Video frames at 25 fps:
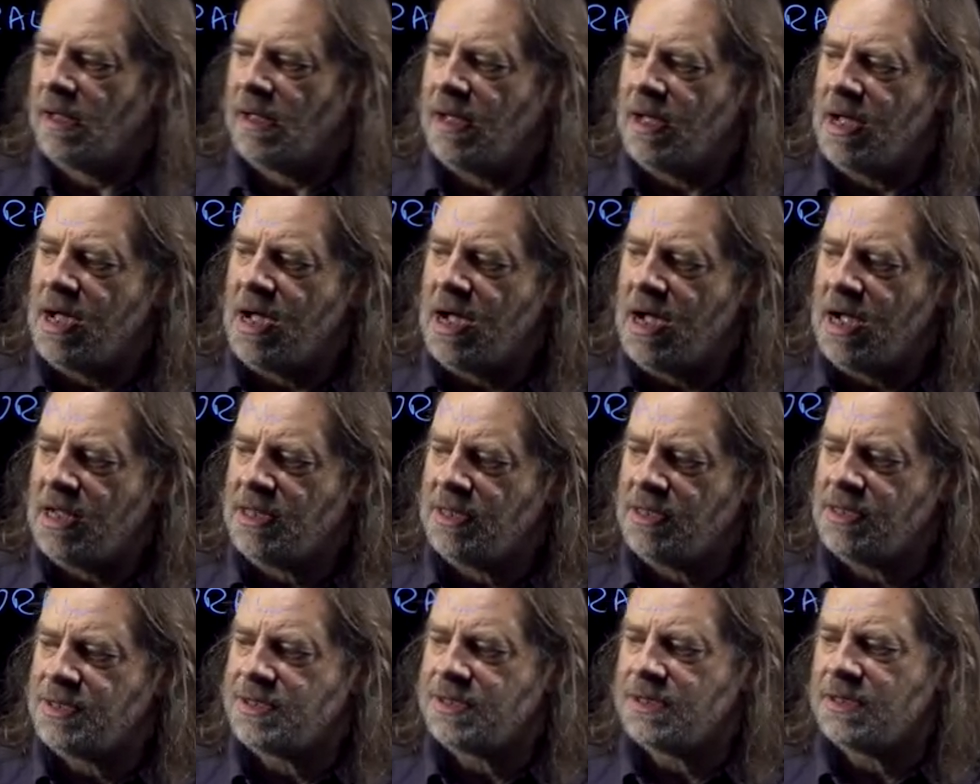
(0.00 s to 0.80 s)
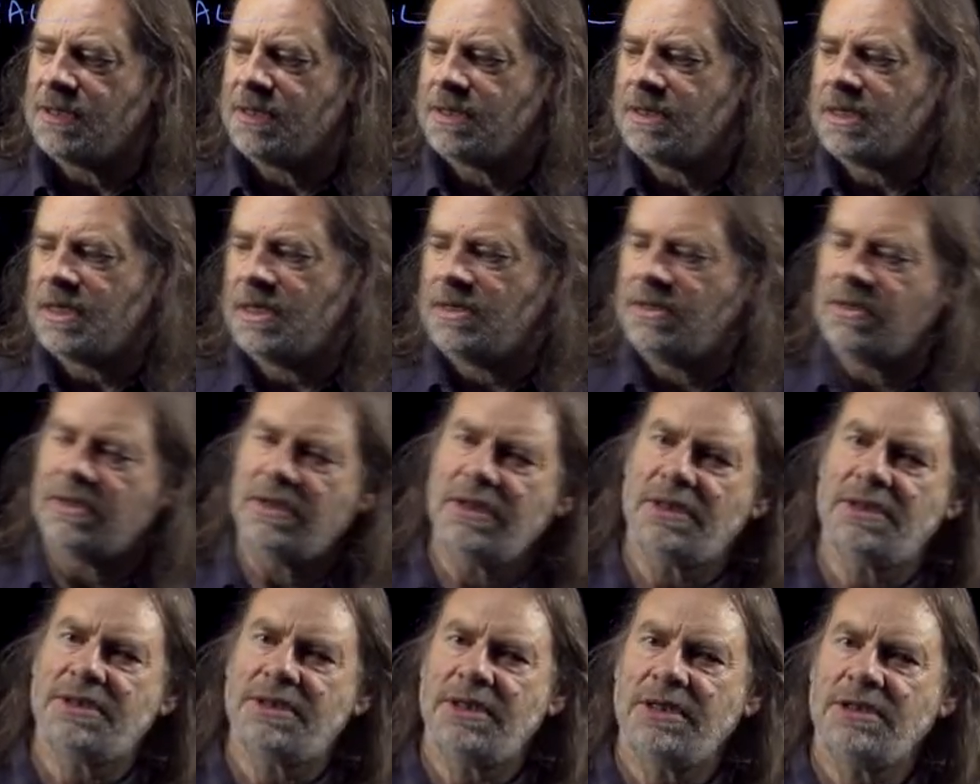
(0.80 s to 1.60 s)
And they're not
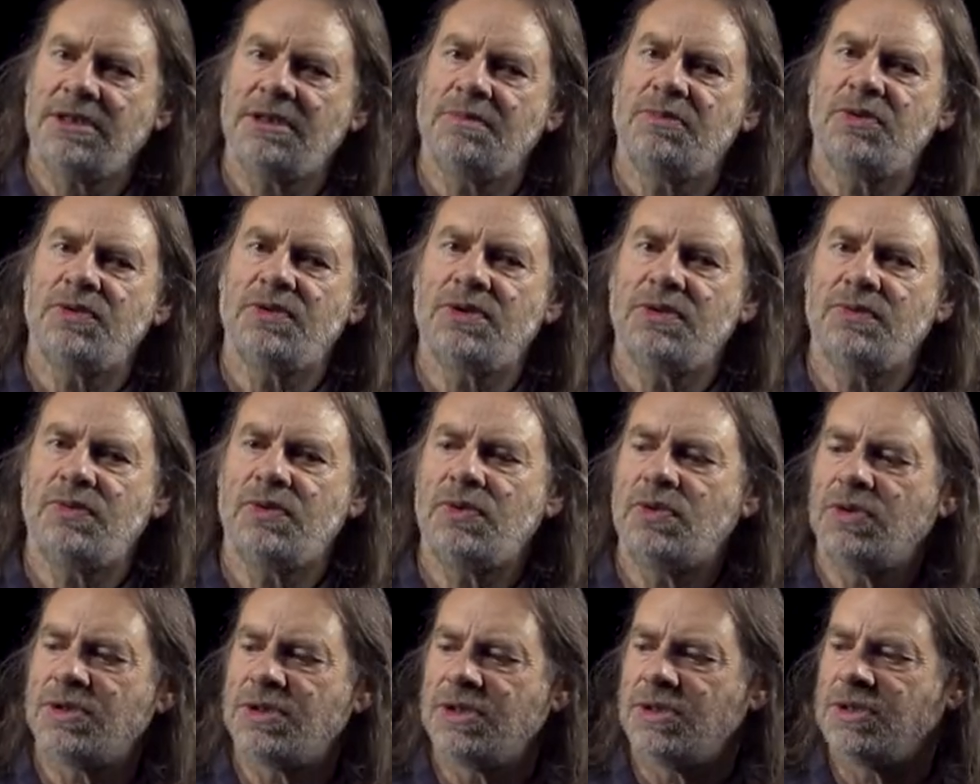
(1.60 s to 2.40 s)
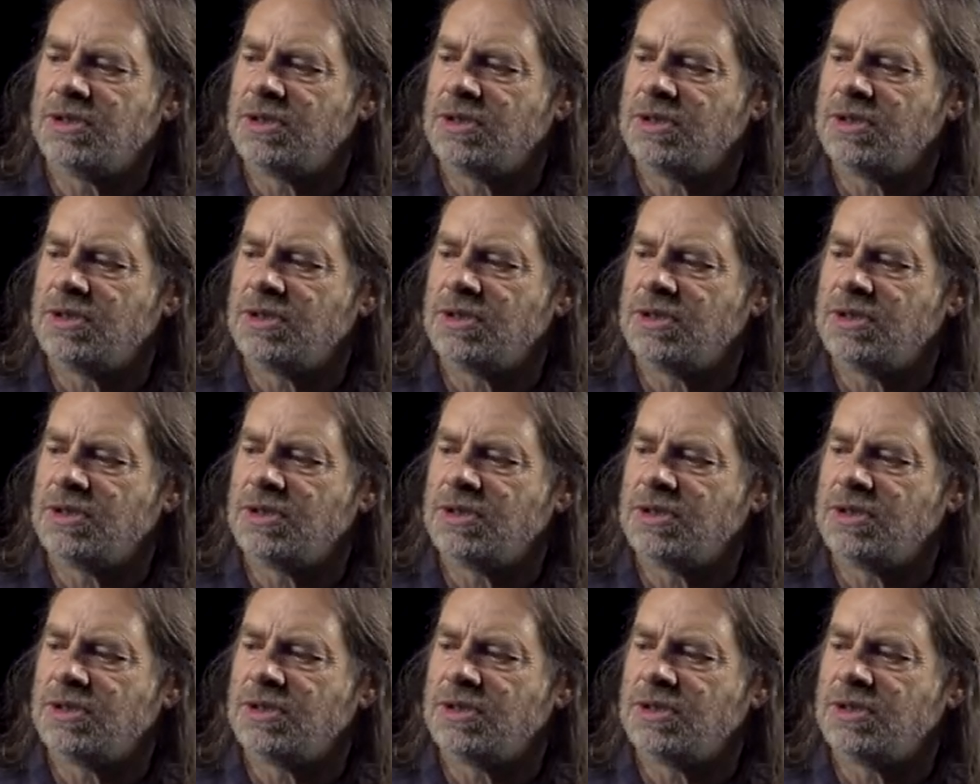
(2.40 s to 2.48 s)
accessible to water.